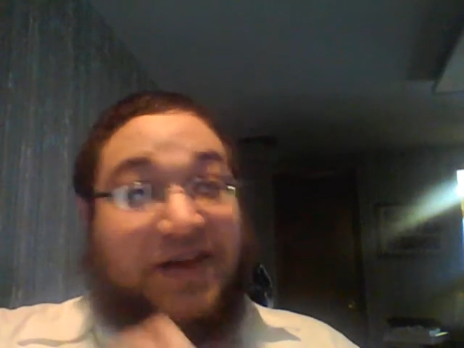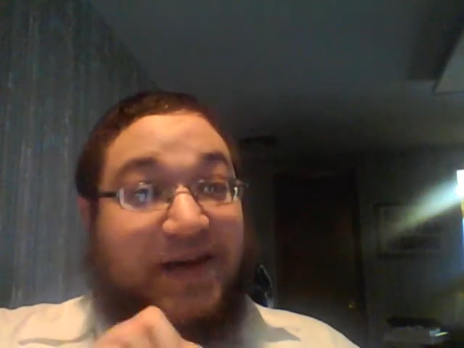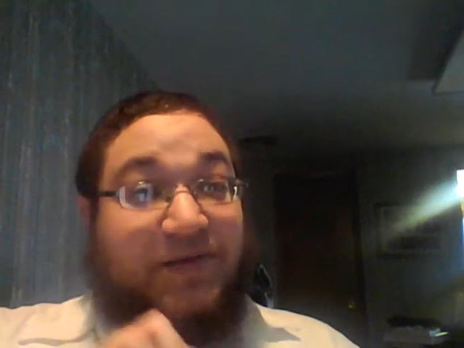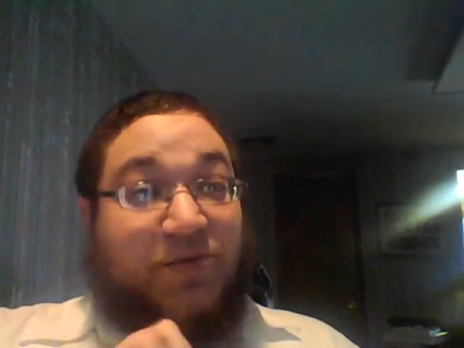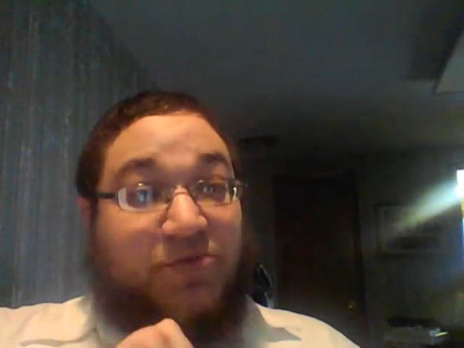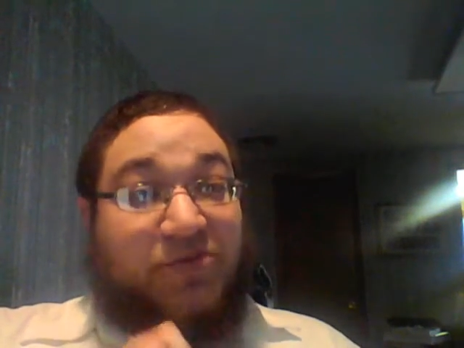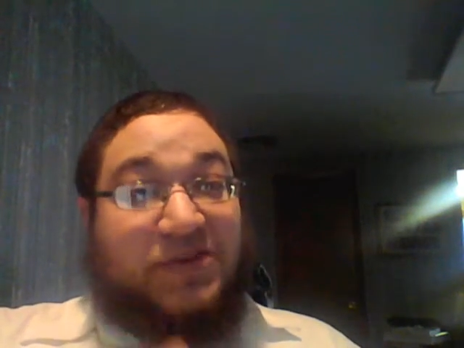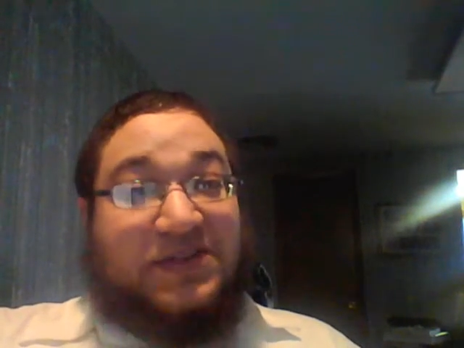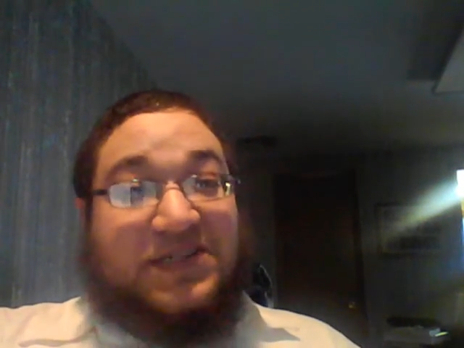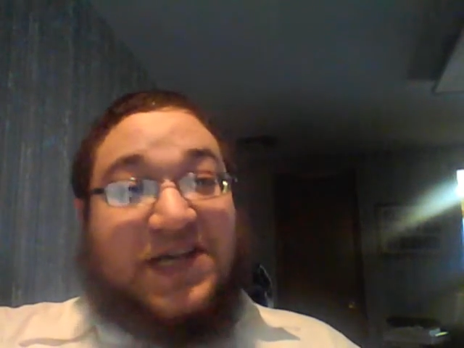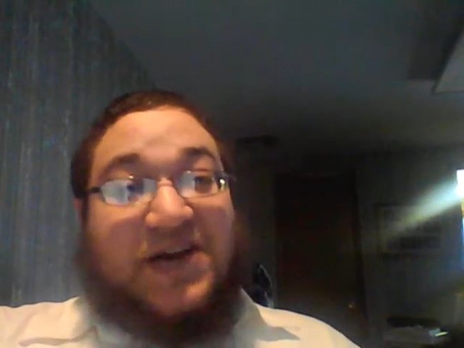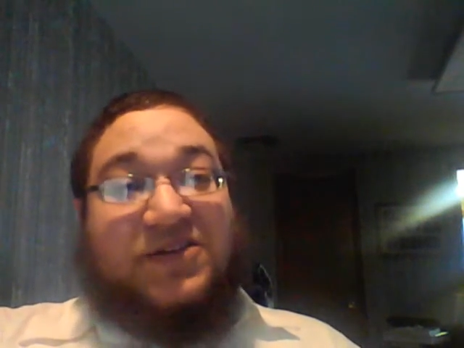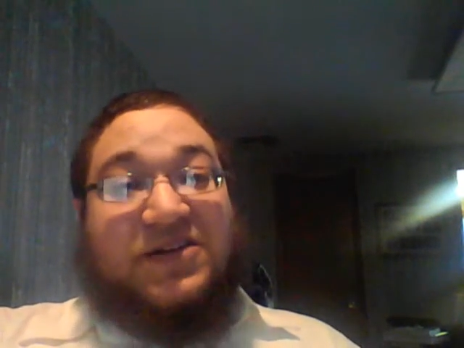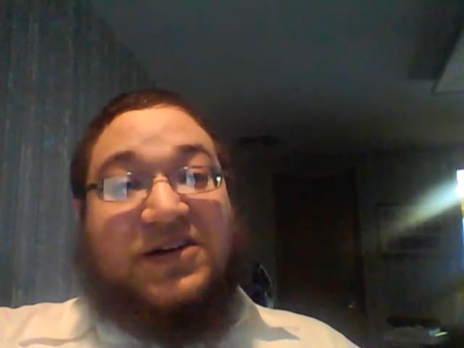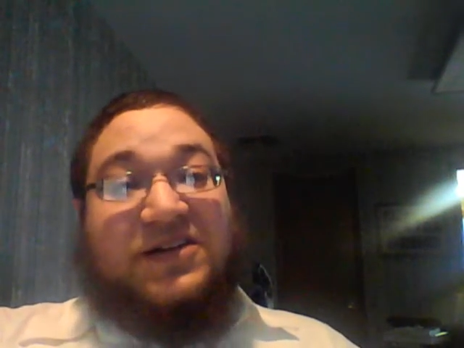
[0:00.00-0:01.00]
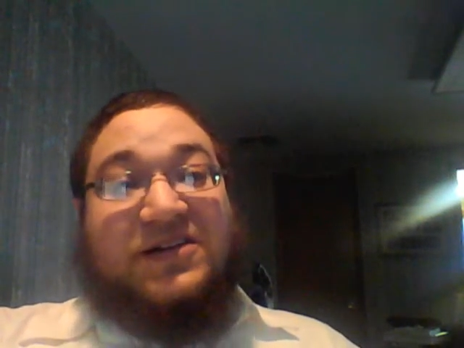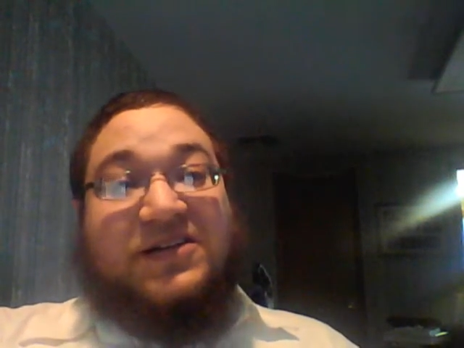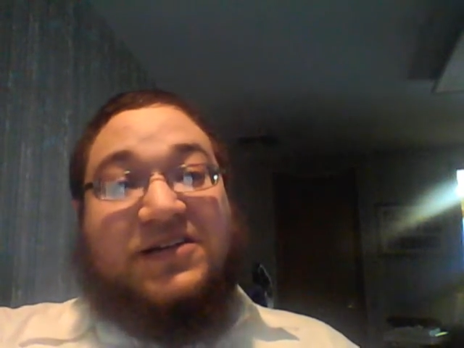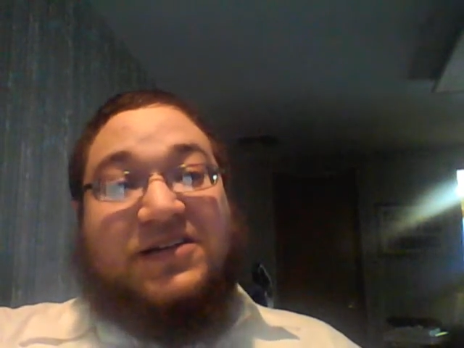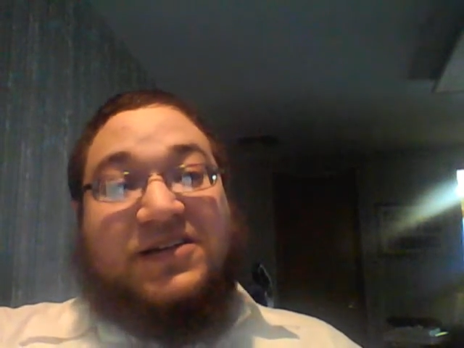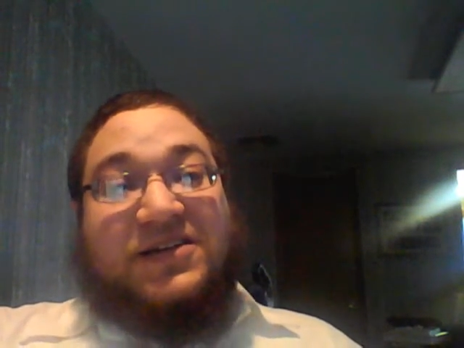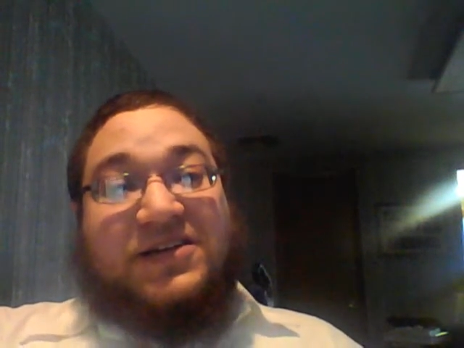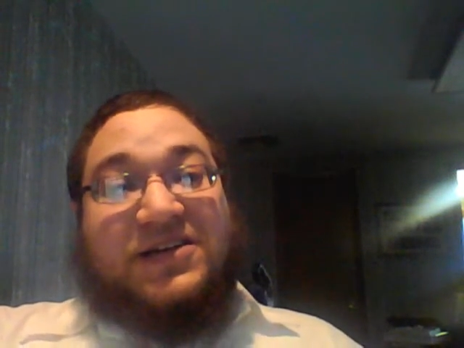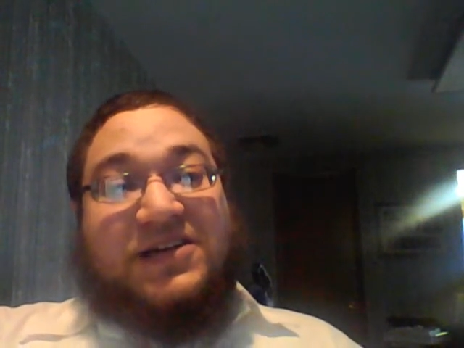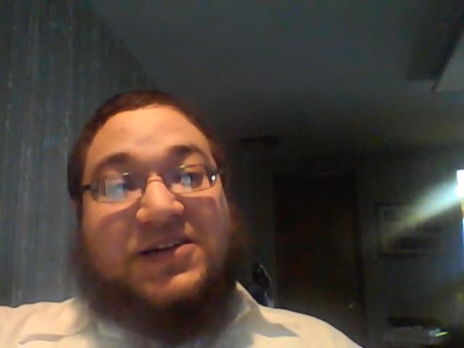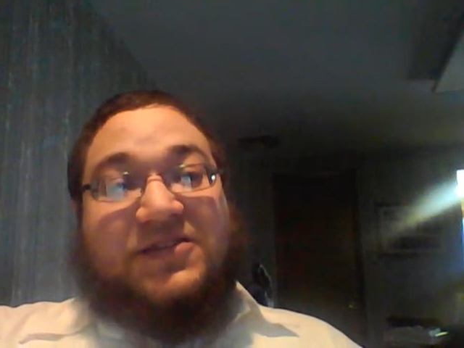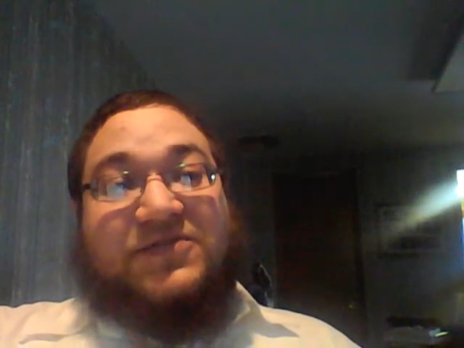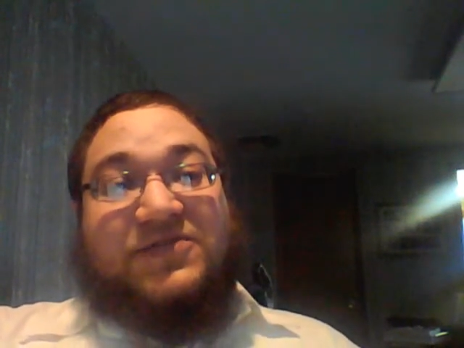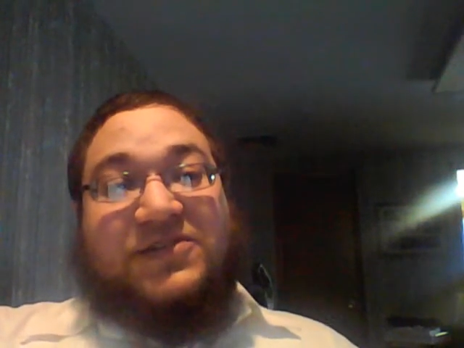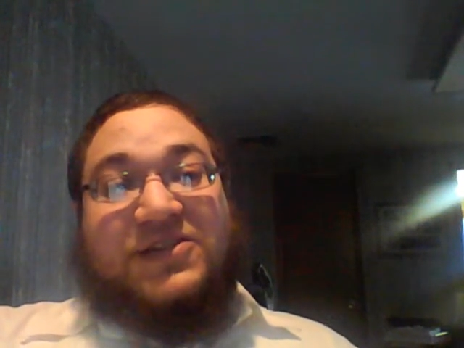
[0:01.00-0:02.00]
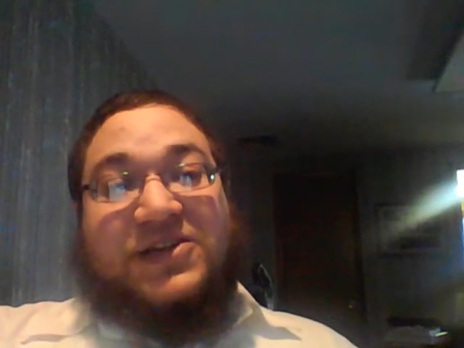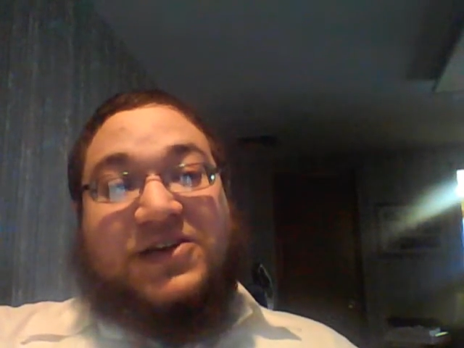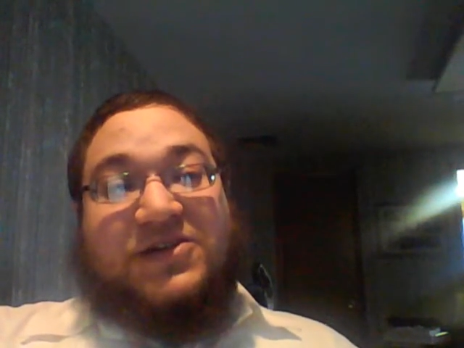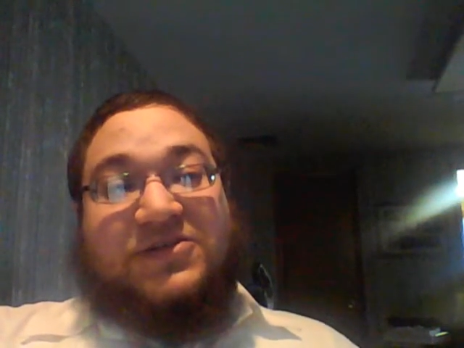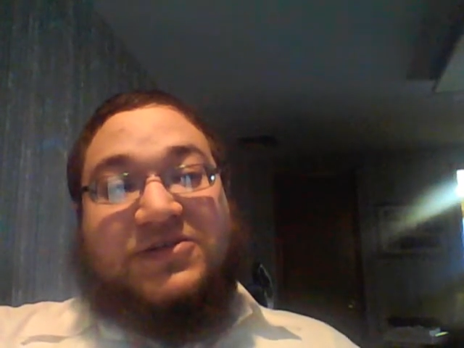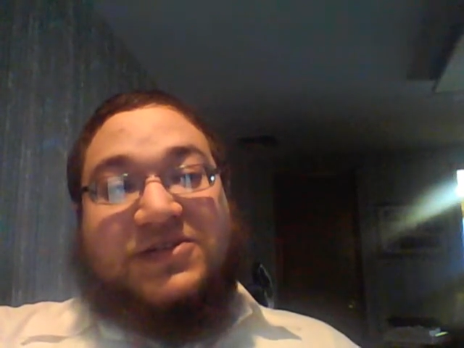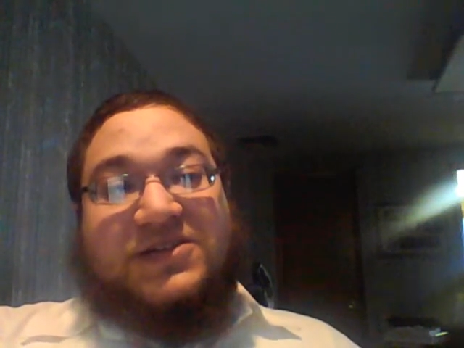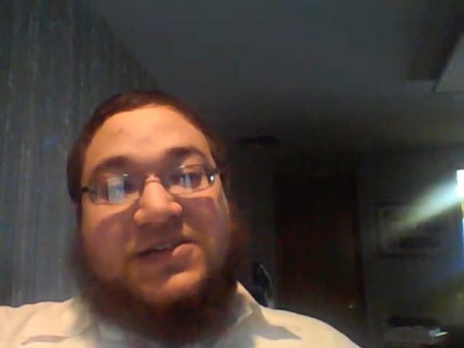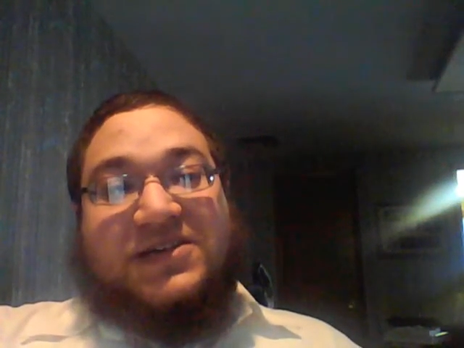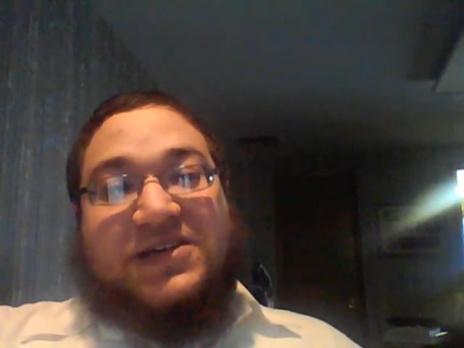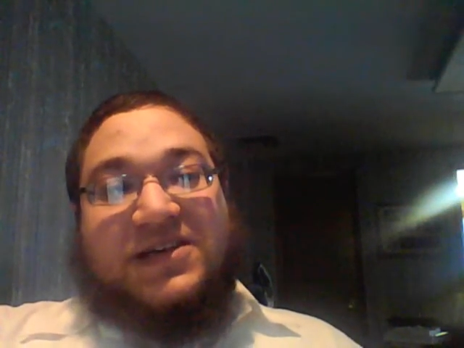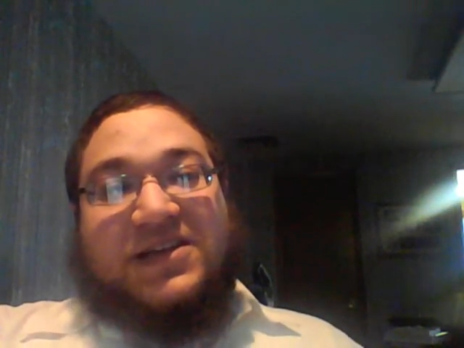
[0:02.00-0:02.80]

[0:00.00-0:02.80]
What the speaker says: the Rebbe points out in a footnote